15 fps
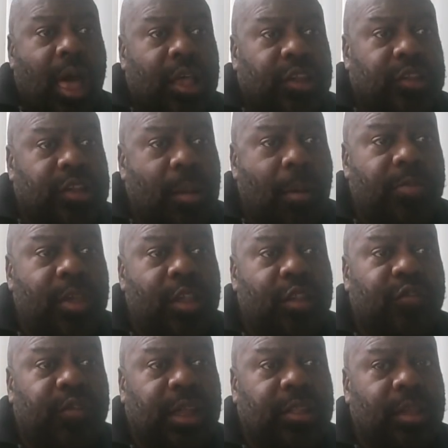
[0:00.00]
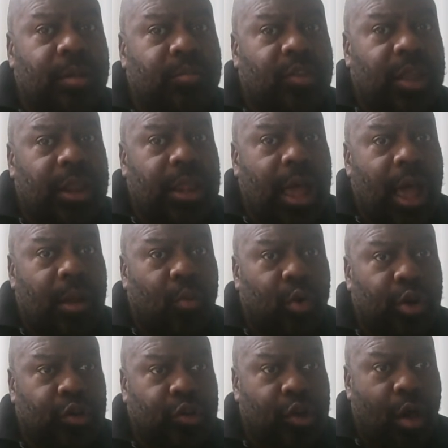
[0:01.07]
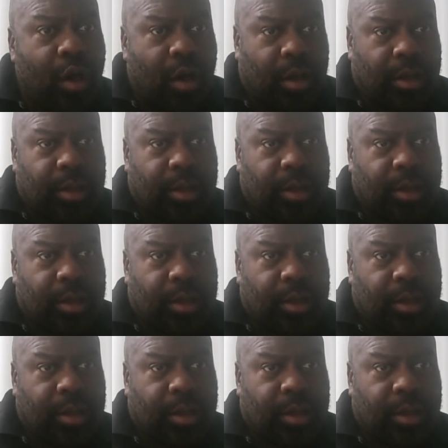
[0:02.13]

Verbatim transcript: some of these victims did not want to talk.